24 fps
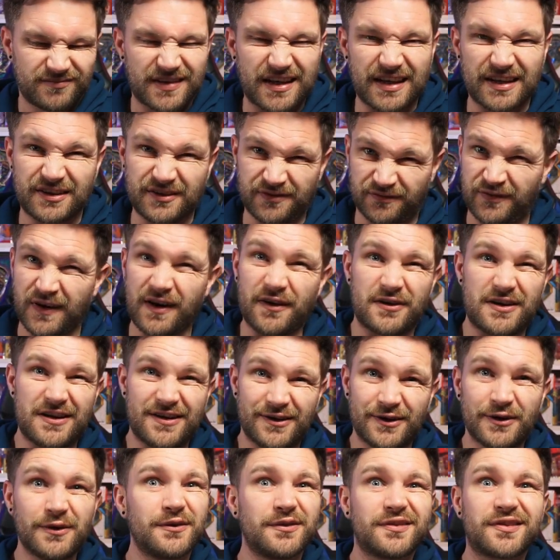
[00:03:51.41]
It's very
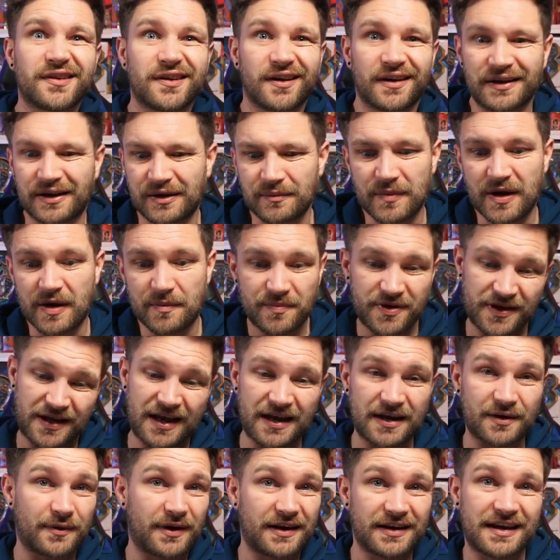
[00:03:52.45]
loose, like a middle. But
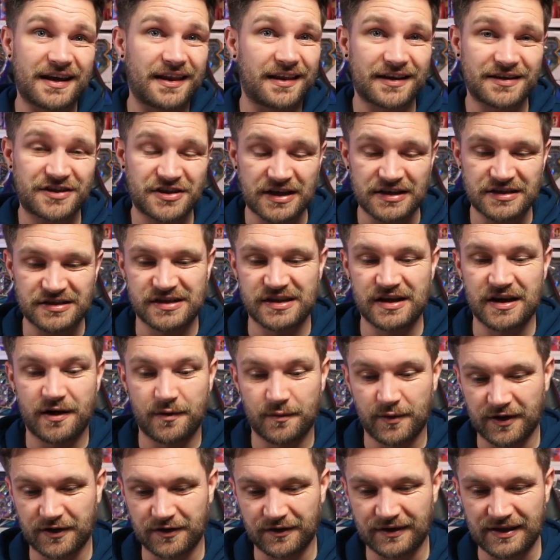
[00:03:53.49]
anyway, yeah, they changed the
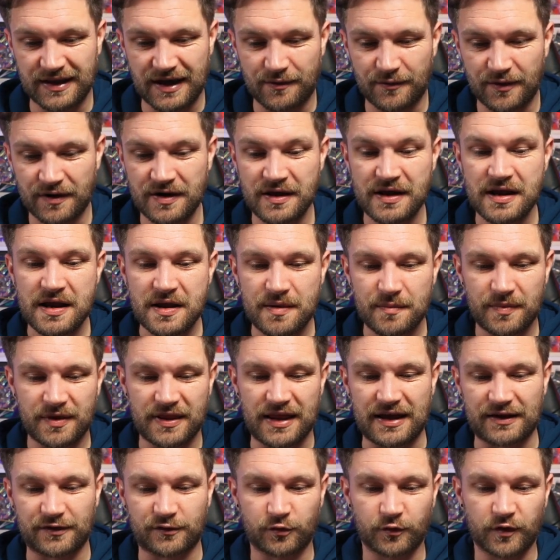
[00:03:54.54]
artwork on that one. But
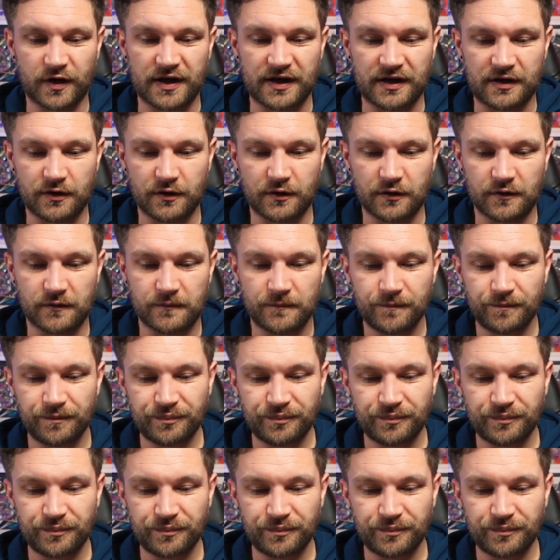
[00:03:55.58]
that's really cool.